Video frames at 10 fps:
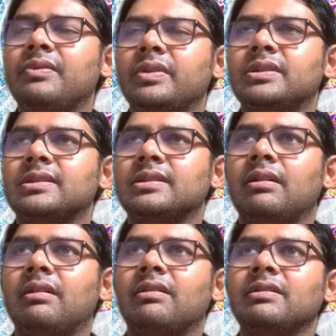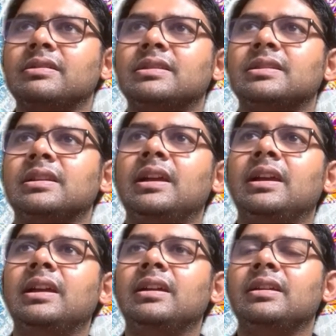with stars,
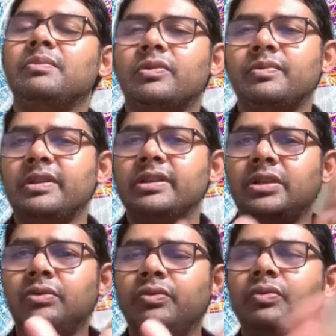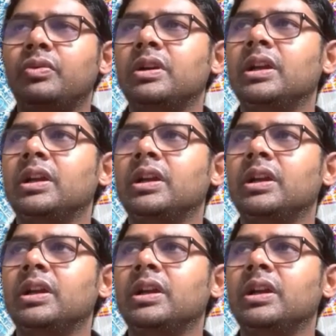purplish hue,